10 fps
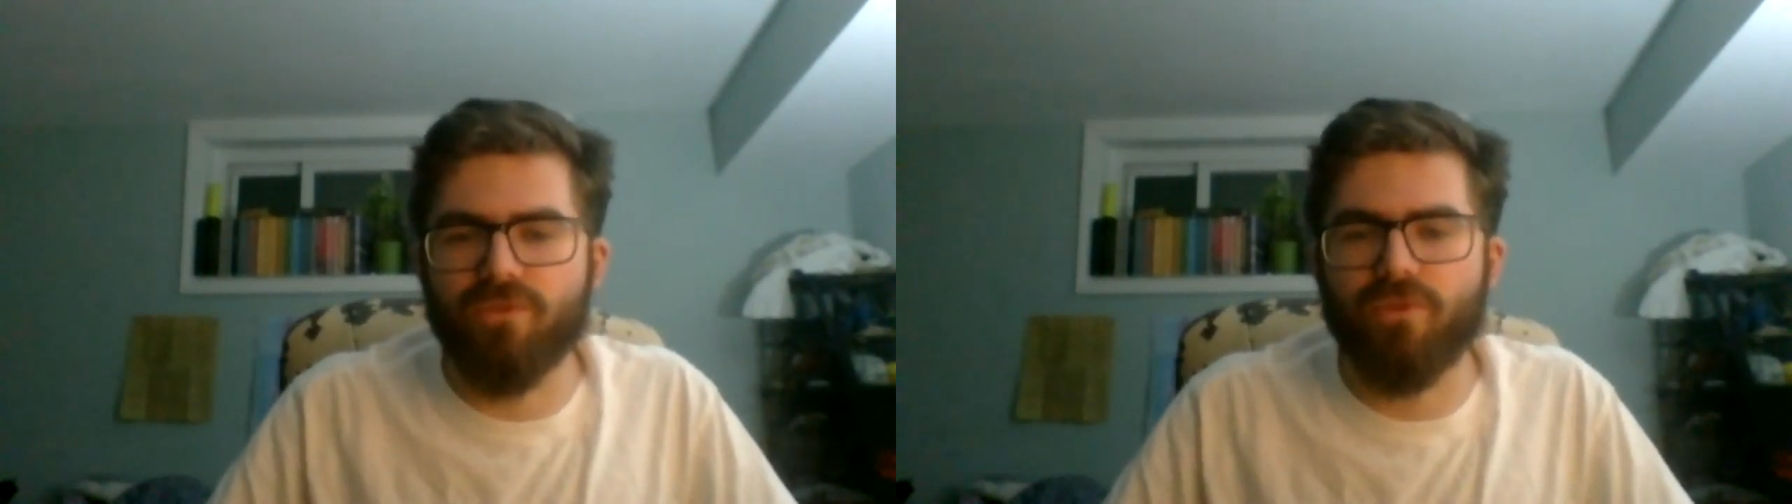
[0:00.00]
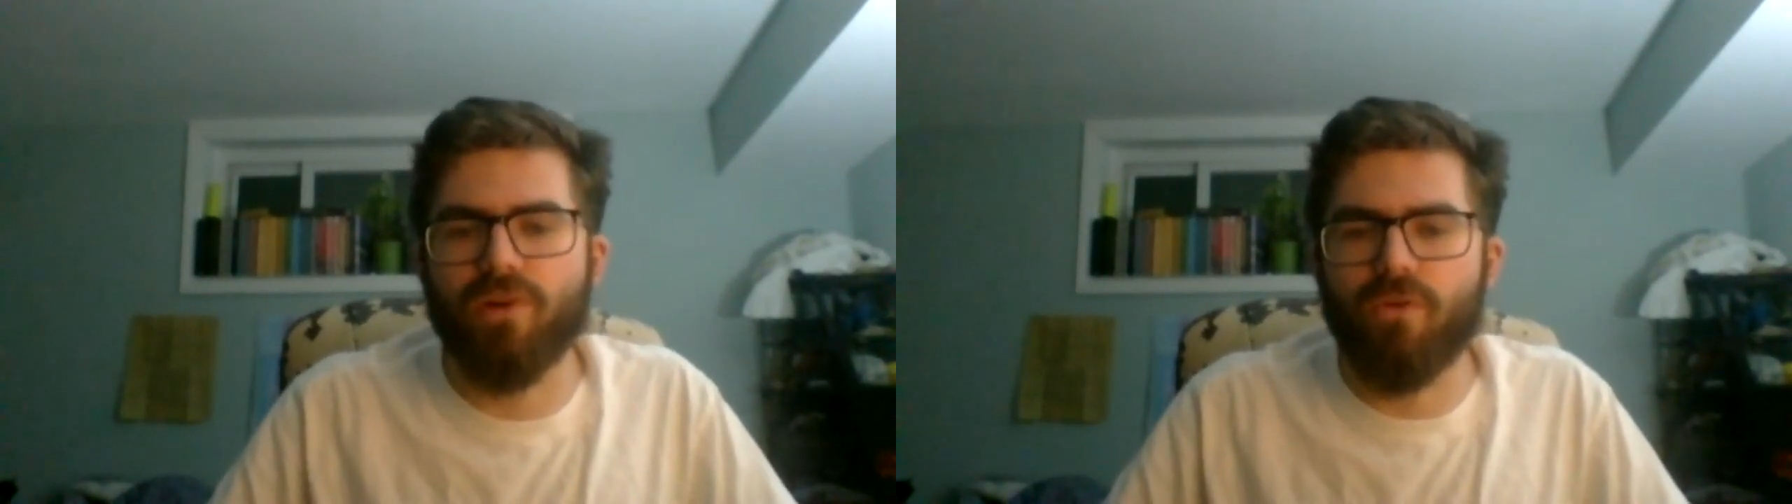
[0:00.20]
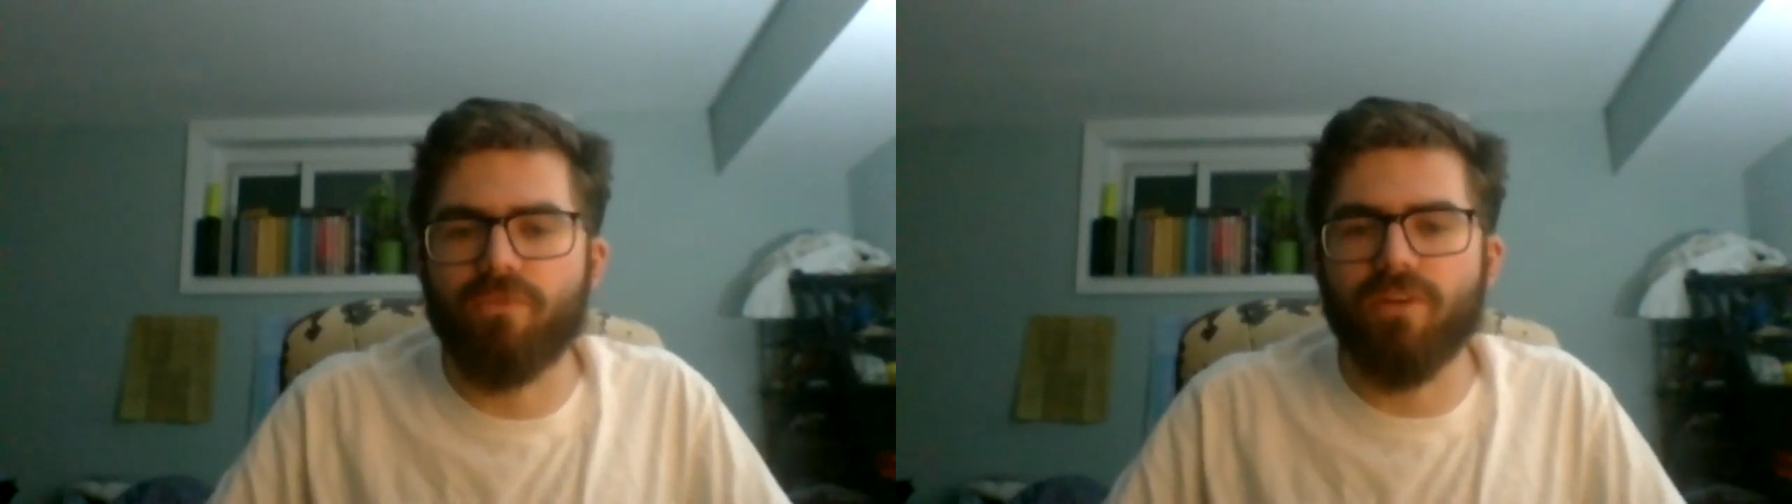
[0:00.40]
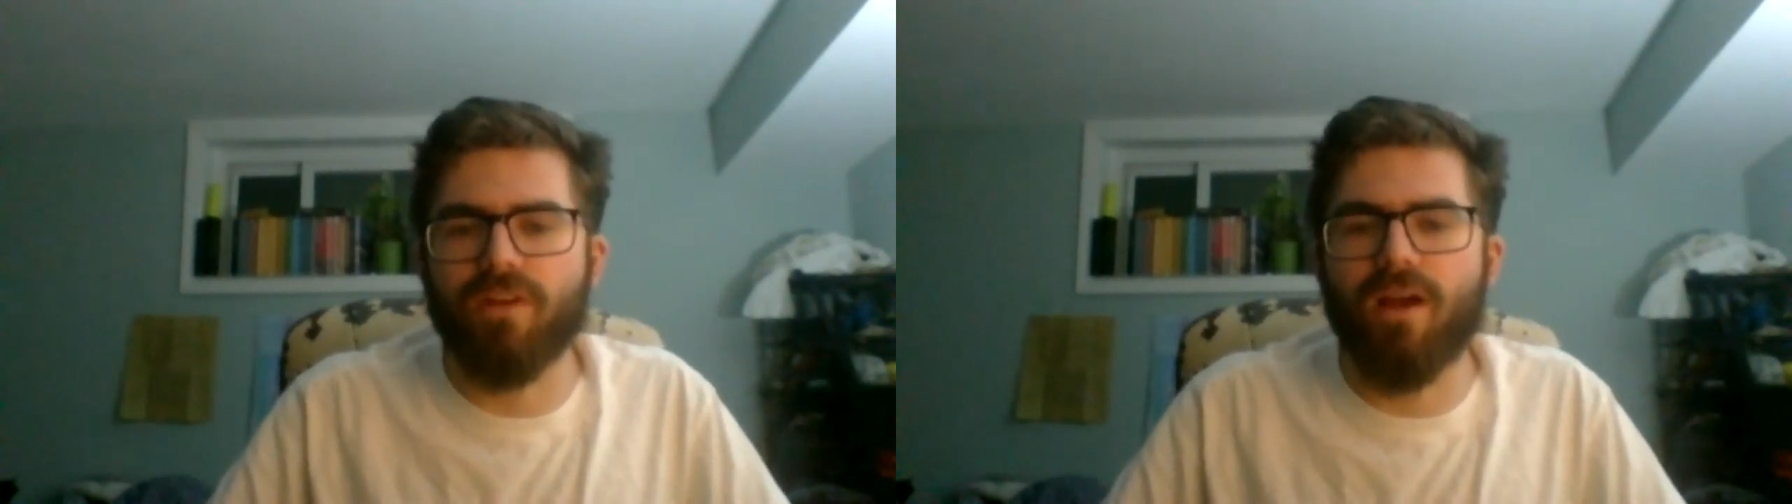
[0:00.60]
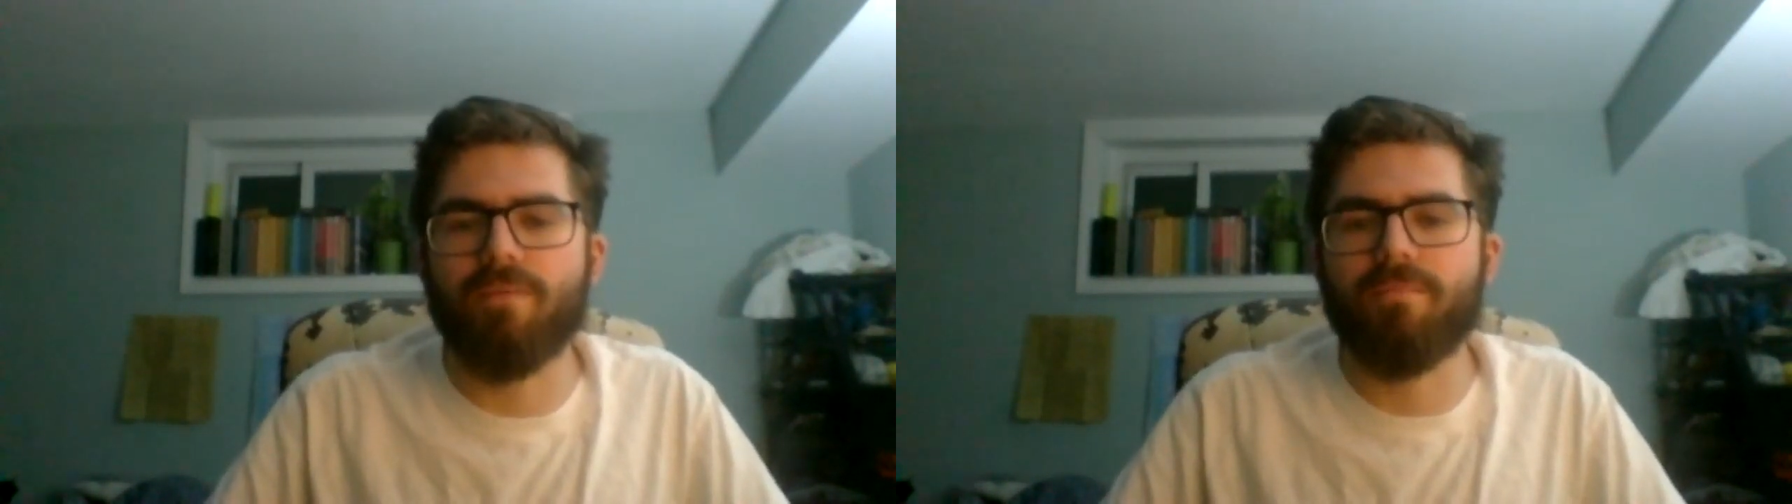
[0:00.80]
or
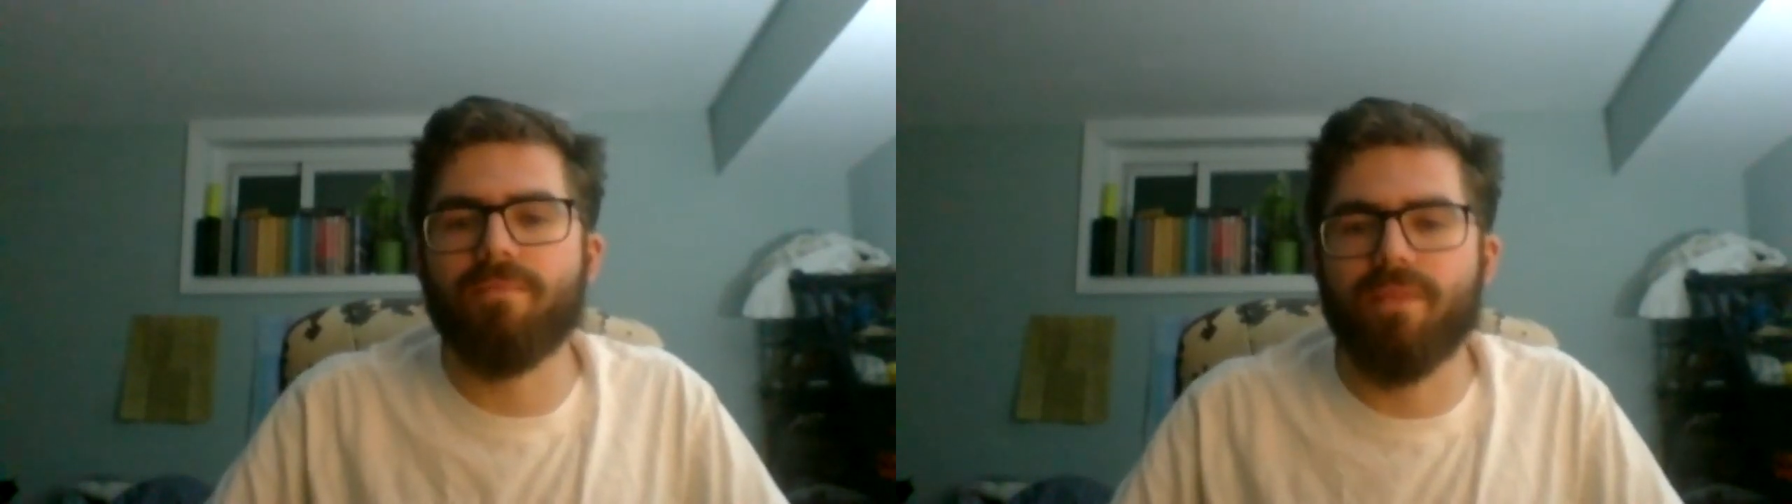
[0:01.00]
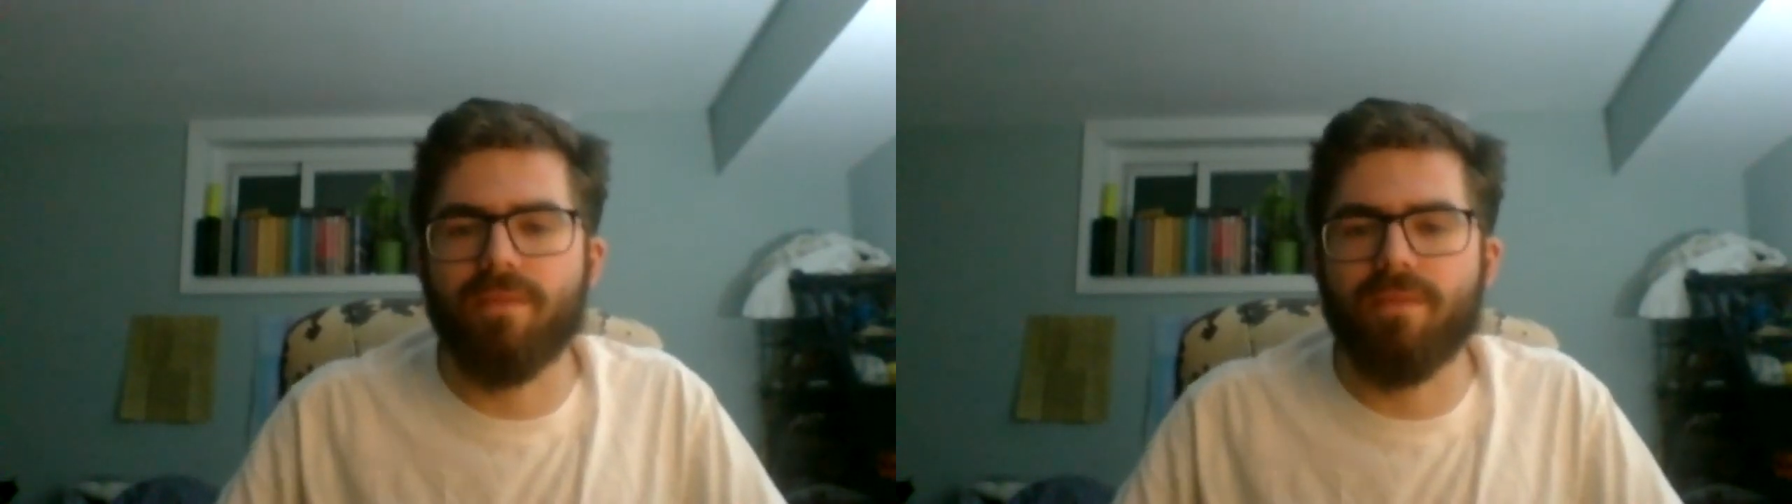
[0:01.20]
overcome